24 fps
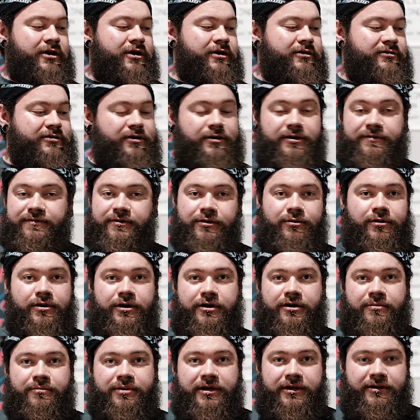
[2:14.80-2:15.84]
So if you were
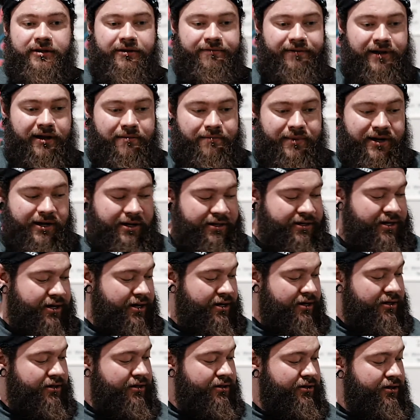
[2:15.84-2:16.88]
completely flat backed,
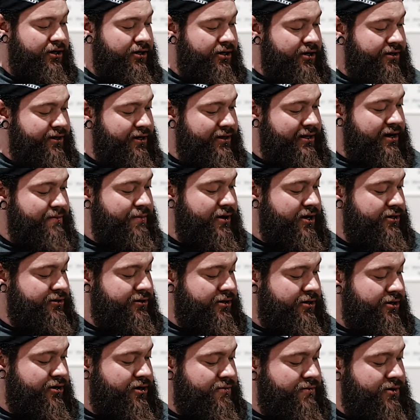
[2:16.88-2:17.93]
then you got to think that bar's got
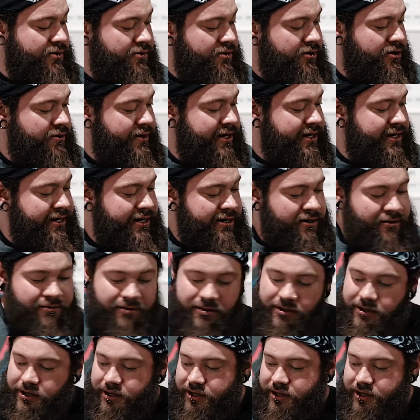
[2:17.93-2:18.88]
to come all the way down.